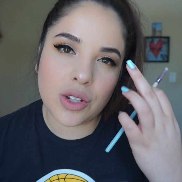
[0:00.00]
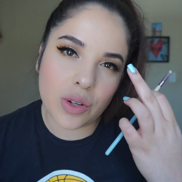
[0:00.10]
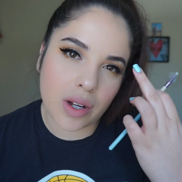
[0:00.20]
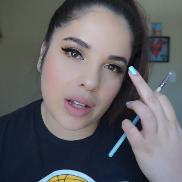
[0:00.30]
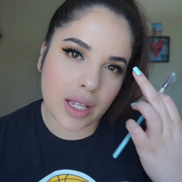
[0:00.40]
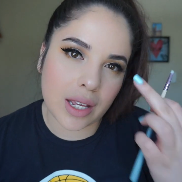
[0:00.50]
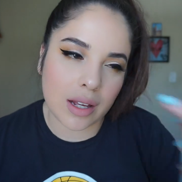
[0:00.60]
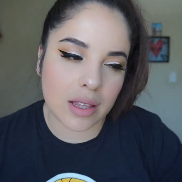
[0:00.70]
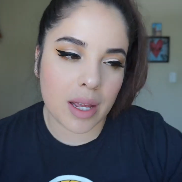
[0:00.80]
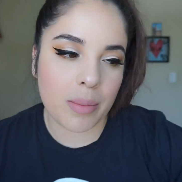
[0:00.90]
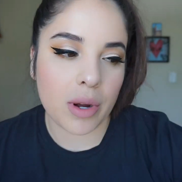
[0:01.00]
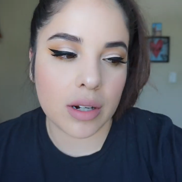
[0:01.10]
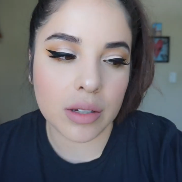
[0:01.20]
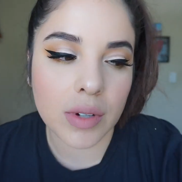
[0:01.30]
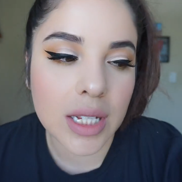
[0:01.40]
you know how like I got that
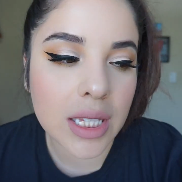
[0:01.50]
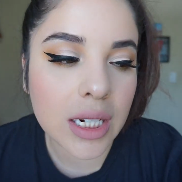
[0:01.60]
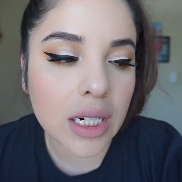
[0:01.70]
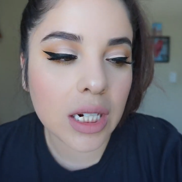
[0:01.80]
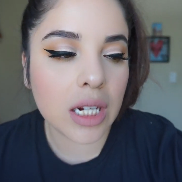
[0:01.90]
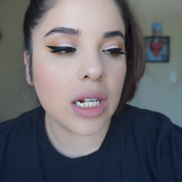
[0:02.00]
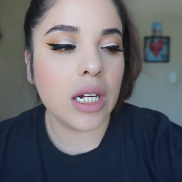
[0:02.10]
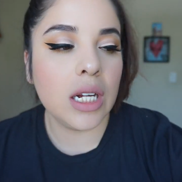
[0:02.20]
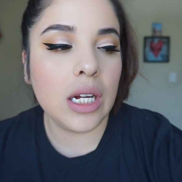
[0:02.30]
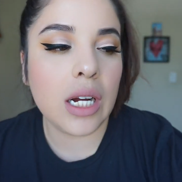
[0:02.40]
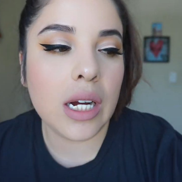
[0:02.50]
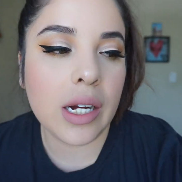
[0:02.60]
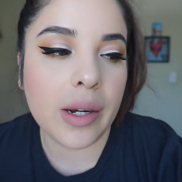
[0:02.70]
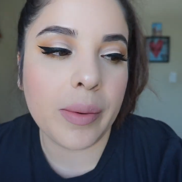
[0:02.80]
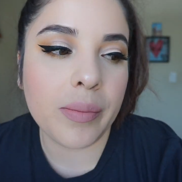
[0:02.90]
product right there.
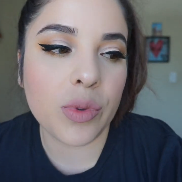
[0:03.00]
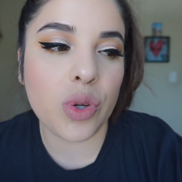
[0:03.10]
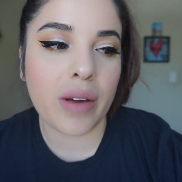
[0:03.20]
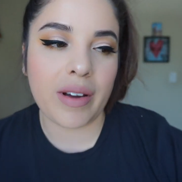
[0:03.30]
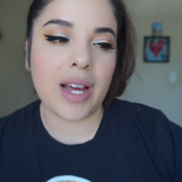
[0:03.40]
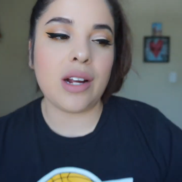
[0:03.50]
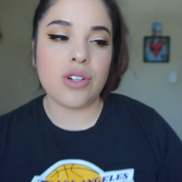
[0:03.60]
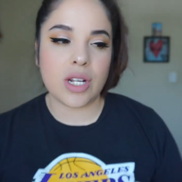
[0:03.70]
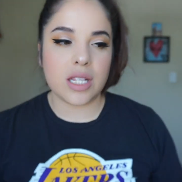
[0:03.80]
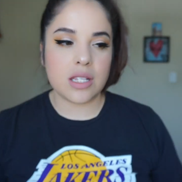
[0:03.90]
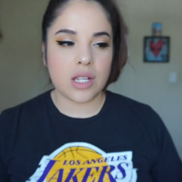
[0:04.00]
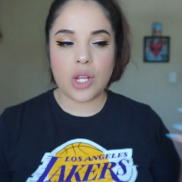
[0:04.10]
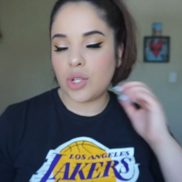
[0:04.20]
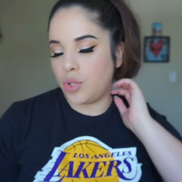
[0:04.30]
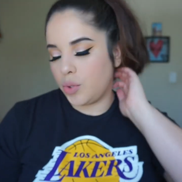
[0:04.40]
You have a higher chance
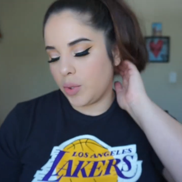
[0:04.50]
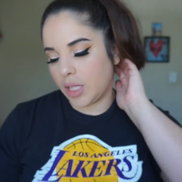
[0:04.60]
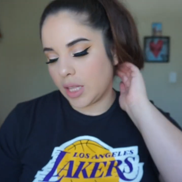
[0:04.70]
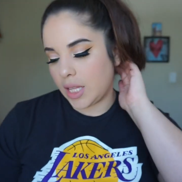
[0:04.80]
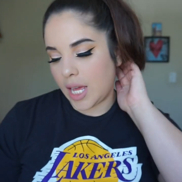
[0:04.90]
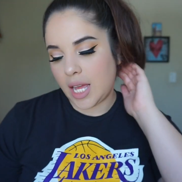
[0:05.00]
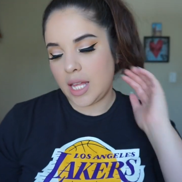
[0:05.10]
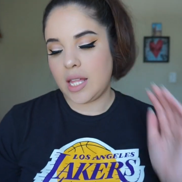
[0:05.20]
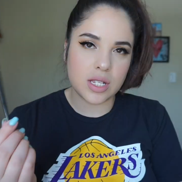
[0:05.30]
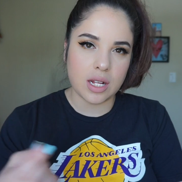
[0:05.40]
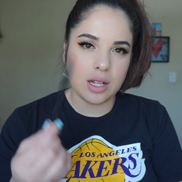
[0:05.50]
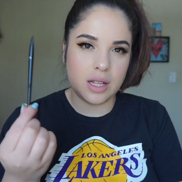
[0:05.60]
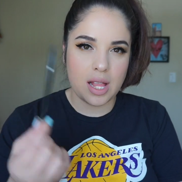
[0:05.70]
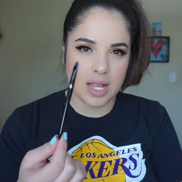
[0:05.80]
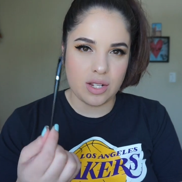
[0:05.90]
doing that. It
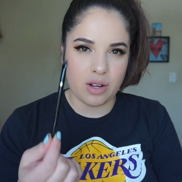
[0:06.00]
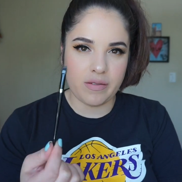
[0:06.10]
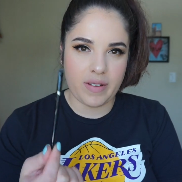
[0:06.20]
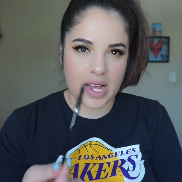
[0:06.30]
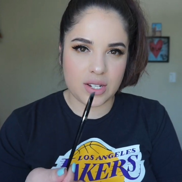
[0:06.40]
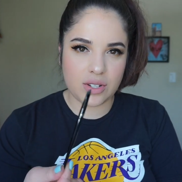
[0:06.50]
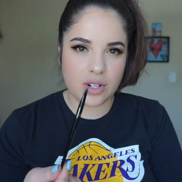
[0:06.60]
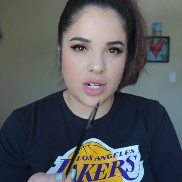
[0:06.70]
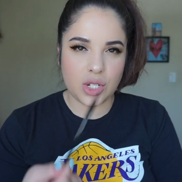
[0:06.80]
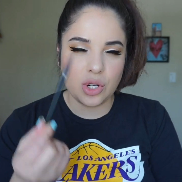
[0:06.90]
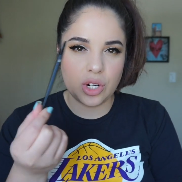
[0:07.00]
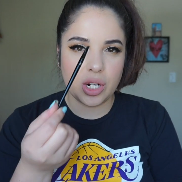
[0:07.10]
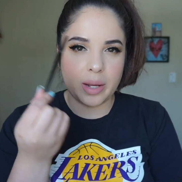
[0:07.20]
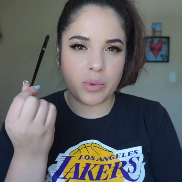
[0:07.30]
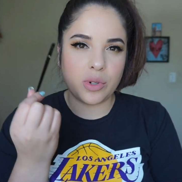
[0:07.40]
glides on faster and
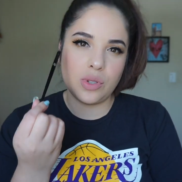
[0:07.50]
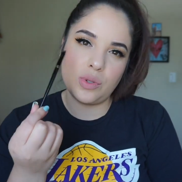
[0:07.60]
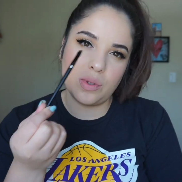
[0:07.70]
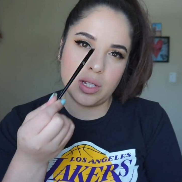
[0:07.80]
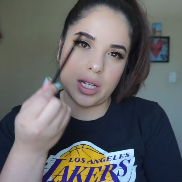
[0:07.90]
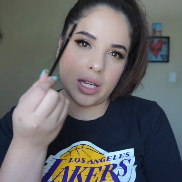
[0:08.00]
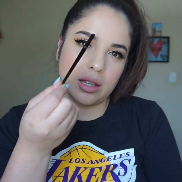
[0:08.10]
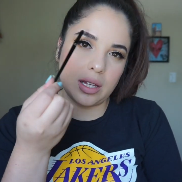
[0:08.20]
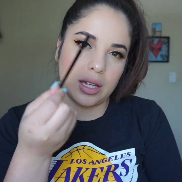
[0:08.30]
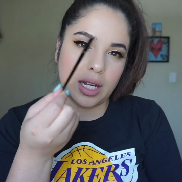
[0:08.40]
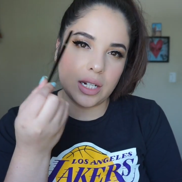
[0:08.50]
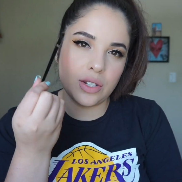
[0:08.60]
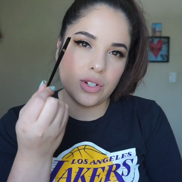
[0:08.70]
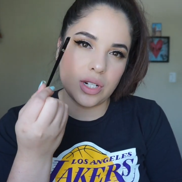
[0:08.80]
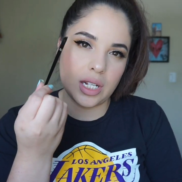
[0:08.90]
you're able to do the like the line
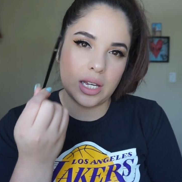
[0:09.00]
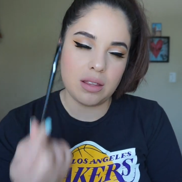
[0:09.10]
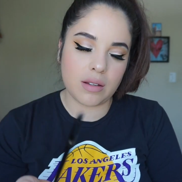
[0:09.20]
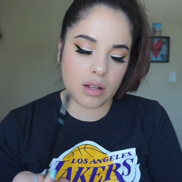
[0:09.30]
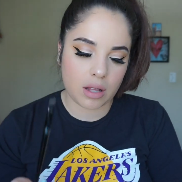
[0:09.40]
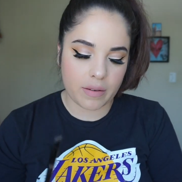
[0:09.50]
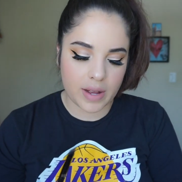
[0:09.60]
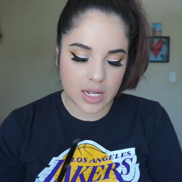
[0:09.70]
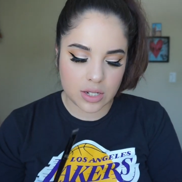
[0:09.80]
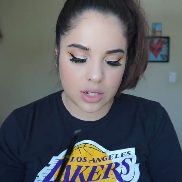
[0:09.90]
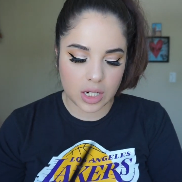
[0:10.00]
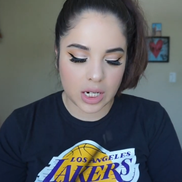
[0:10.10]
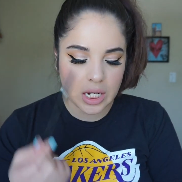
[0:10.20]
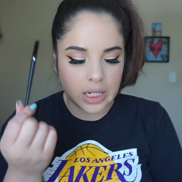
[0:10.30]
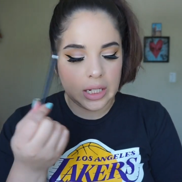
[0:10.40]
underneath a lot faster,